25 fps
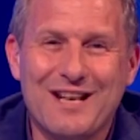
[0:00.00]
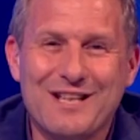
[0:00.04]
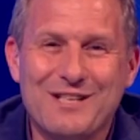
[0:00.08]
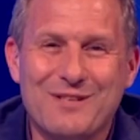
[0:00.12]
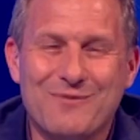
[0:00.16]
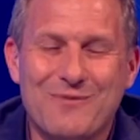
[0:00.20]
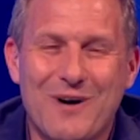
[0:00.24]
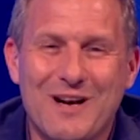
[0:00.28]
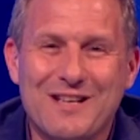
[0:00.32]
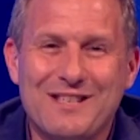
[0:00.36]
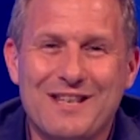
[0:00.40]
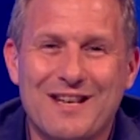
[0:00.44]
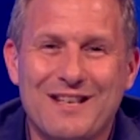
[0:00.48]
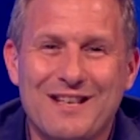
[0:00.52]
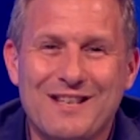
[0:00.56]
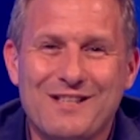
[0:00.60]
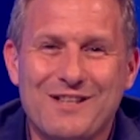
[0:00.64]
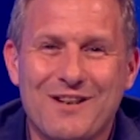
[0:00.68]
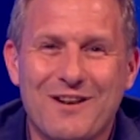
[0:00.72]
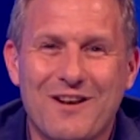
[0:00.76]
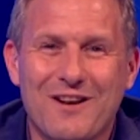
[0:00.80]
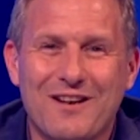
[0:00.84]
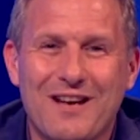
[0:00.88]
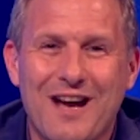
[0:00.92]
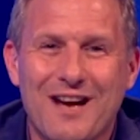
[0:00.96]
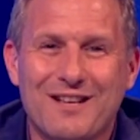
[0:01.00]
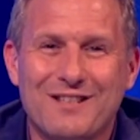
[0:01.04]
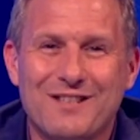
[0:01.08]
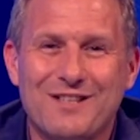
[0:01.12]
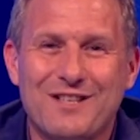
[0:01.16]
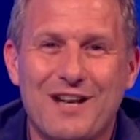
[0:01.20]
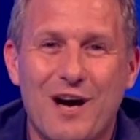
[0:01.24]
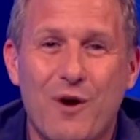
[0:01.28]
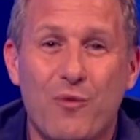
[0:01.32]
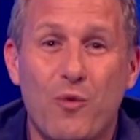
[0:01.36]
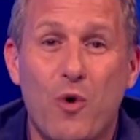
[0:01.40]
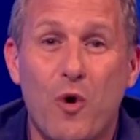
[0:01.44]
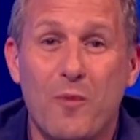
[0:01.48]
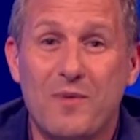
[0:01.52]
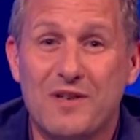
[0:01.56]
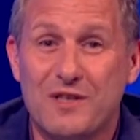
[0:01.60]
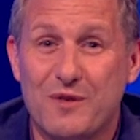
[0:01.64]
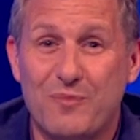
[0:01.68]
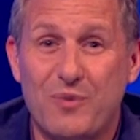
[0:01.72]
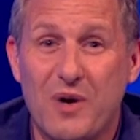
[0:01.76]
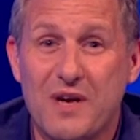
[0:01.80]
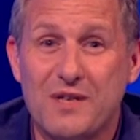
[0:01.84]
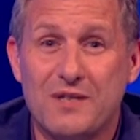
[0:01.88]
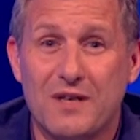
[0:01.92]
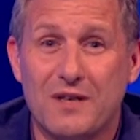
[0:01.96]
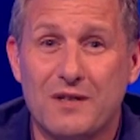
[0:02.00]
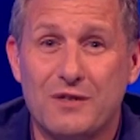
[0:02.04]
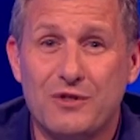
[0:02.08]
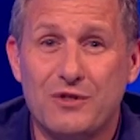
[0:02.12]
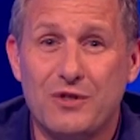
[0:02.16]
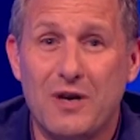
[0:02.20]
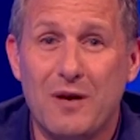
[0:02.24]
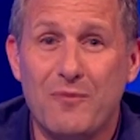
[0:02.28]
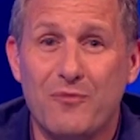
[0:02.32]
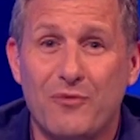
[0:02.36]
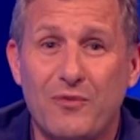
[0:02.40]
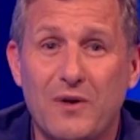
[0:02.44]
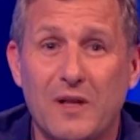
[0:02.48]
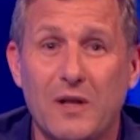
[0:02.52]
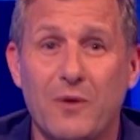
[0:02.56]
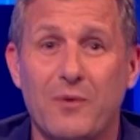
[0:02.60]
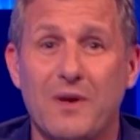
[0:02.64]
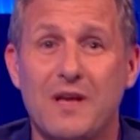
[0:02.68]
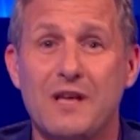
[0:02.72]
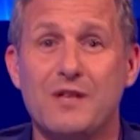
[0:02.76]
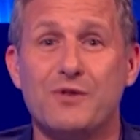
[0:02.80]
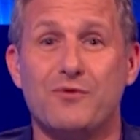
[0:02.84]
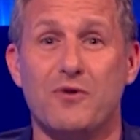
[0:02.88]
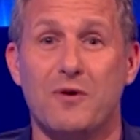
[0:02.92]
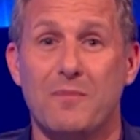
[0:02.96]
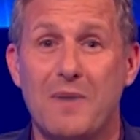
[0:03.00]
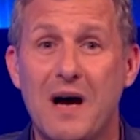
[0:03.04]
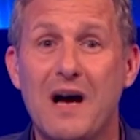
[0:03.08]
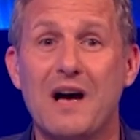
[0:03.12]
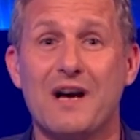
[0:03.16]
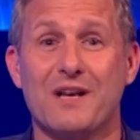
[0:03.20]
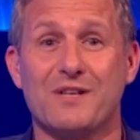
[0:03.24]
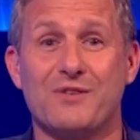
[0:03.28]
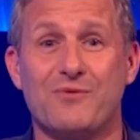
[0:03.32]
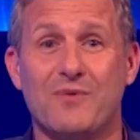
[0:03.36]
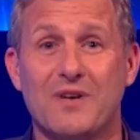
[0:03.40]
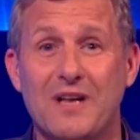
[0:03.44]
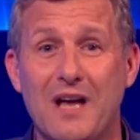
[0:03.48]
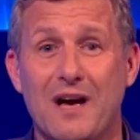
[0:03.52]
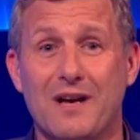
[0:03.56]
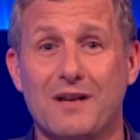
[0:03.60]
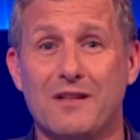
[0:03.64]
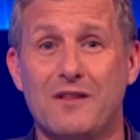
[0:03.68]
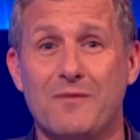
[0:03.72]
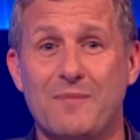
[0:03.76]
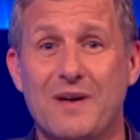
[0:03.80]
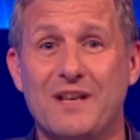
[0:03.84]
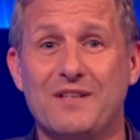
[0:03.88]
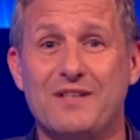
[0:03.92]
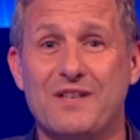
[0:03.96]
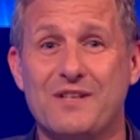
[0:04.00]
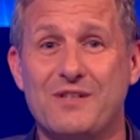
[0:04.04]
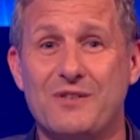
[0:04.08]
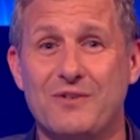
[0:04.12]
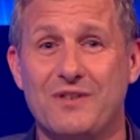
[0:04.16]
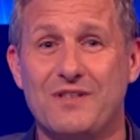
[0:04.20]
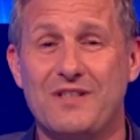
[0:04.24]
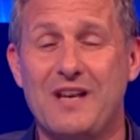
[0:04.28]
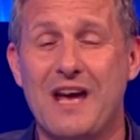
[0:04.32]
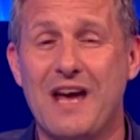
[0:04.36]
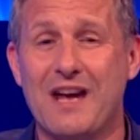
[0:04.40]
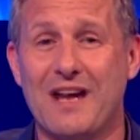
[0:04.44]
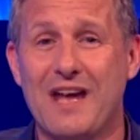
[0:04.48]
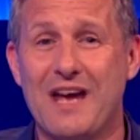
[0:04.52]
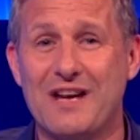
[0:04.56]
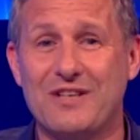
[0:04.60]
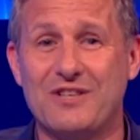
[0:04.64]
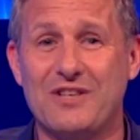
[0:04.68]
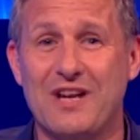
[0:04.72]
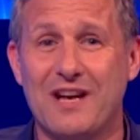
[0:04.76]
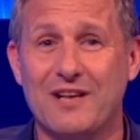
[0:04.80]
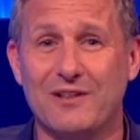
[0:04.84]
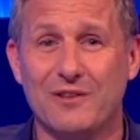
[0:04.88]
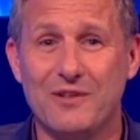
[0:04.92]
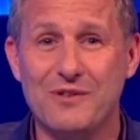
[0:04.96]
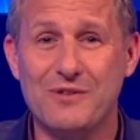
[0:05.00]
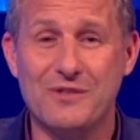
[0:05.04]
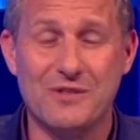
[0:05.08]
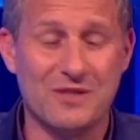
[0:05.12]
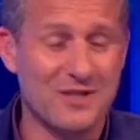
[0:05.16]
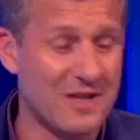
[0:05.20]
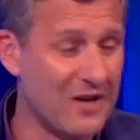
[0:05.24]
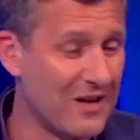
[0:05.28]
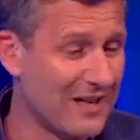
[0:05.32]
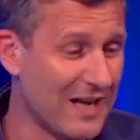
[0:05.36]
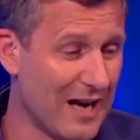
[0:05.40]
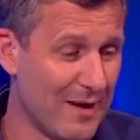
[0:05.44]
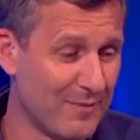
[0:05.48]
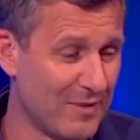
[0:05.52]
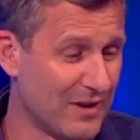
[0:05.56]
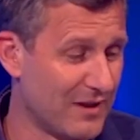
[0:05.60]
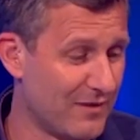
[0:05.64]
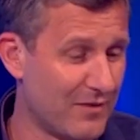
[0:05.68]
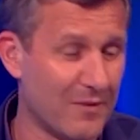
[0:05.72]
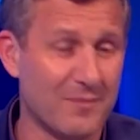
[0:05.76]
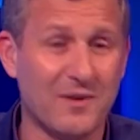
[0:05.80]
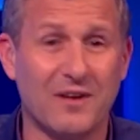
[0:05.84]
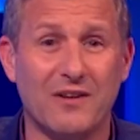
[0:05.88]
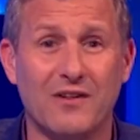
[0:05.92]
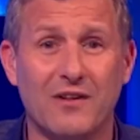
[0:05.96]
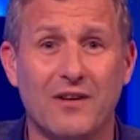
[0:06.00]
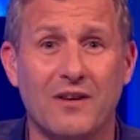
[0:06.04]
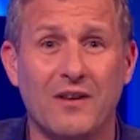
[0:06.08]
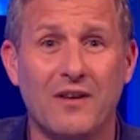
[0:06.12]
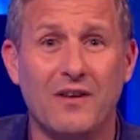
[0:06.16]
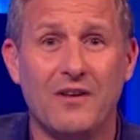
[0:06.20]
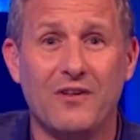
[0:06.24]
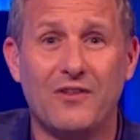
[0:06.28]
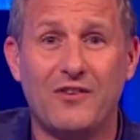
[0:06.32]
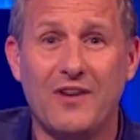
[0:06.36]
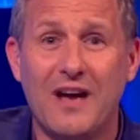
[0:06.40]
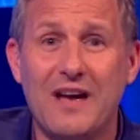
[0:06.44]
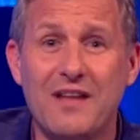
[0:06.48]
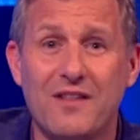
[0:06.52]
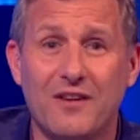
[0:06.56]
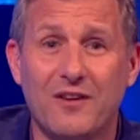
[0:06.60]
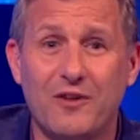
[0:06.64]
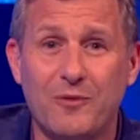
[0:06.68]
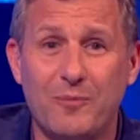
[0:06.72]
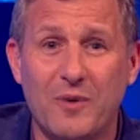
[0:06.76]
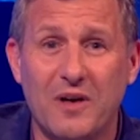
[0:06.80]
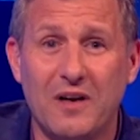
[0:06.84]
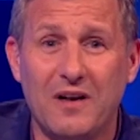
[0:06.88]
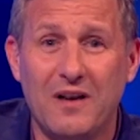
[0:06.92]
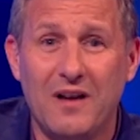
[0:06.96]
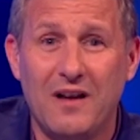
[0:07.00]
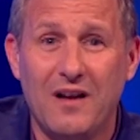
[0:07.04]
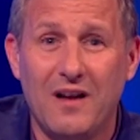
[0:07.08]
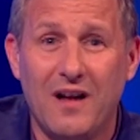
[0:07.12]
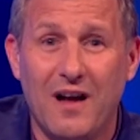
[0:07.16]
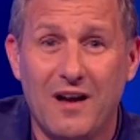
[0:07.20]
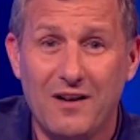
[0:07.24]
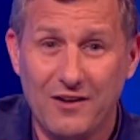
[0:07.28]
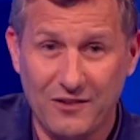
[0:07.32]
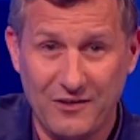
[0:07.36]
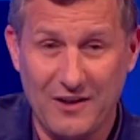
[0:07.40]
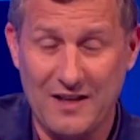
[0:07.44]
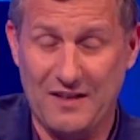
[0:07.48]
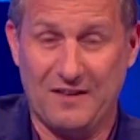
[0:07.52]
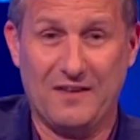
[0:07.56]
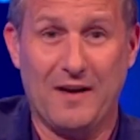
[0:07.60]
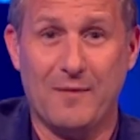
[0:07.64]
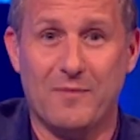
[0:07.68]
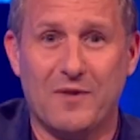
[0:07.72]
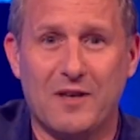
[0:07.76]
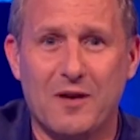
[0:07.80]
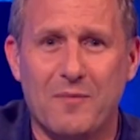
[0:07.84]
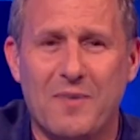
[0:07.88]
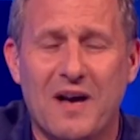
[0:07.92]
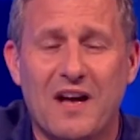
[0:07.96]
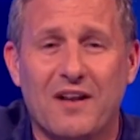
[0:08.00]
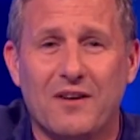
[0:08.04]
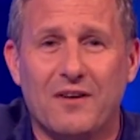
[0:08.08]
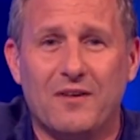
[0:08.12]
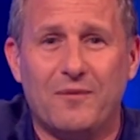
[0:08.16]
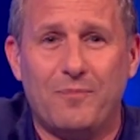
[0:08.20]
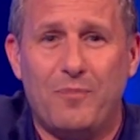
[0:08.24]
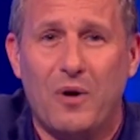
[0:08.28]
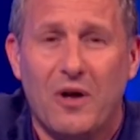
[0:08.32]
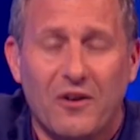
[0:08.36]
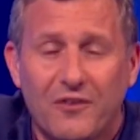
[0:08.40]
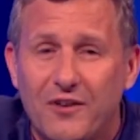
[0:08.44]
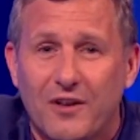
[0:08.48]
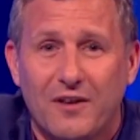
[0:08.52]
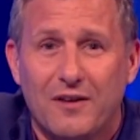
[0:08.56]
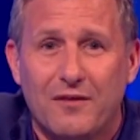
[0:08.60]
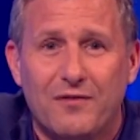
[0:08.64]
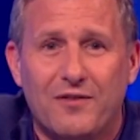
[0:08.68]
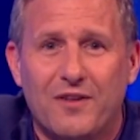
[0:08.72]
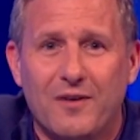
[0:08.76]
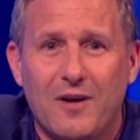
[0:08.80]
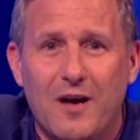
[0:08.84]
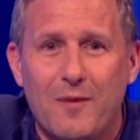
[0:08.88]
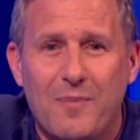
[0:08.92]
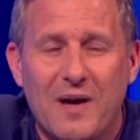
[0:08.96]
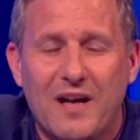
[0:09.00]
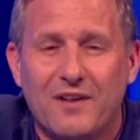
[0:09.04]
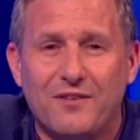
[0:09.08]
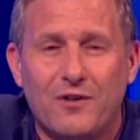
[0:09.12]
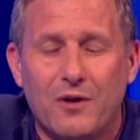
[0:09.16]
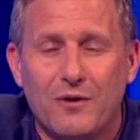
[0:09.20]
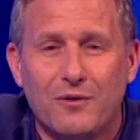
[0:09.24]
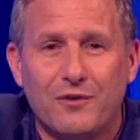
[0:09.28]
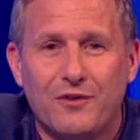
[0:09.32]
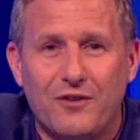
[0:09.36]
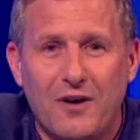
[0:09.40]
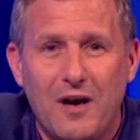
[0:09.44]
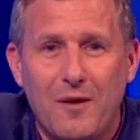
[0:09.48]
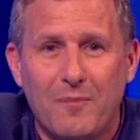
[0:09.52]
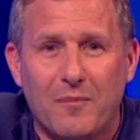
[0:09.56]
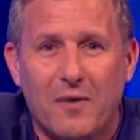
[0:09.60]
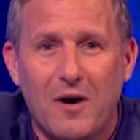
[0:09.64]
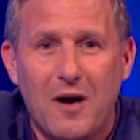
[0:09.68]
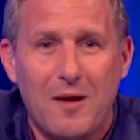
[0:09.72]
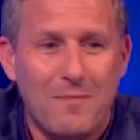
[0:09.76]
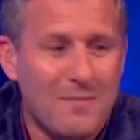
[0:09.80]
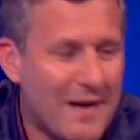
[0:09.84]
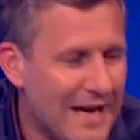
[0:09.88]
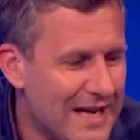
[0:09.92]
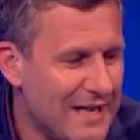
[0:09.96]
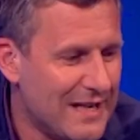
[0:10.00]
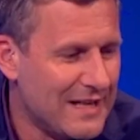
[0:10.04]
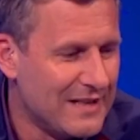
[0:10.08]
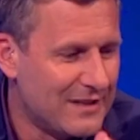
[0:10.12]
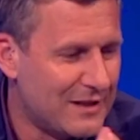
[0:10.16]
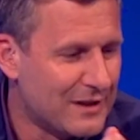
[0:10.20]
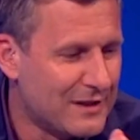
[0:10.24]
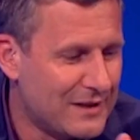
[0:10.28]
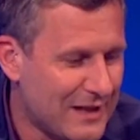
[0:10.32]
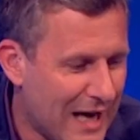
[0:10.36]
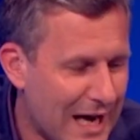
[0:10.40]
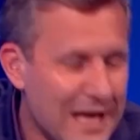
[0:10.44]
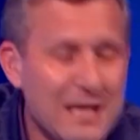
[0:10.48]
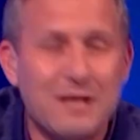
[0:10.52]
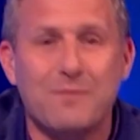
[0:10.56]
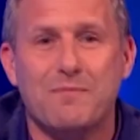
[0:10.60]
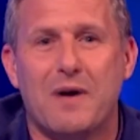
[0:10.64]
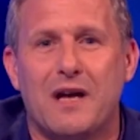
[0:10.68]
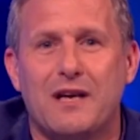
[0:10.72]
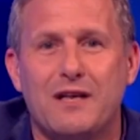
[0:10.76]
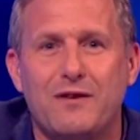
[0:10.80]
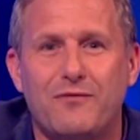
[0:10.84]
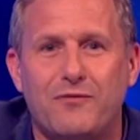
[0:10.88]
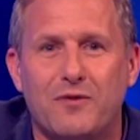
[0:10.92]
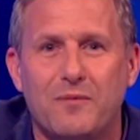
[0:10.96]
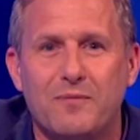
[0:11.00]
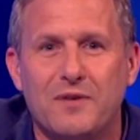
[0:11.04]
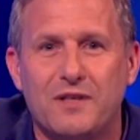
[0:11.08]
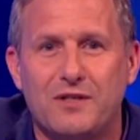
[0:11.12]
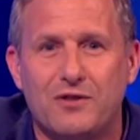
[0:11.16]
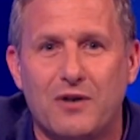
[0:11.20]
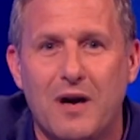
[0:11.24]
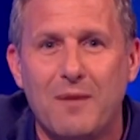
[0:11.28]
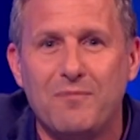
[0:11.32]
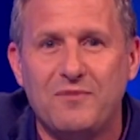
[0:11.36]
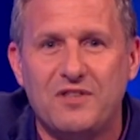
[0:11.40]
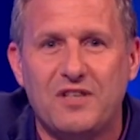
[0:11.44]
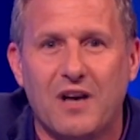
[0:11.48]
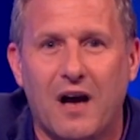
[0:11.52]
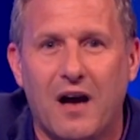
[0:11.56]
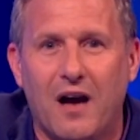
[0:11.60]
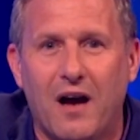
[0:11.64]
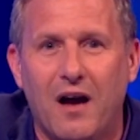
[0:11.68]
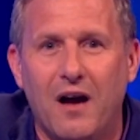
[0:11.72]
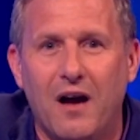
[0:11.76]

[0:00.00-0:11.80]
Jason White said, is it OK to start warming to President Trump following his remarks regarding the Manchester attack? Hashtag losers. Now, I can't believe I'm going to say this, but I'm going to say something about positive about Donald Trump. I may need to take money from the Trump jar.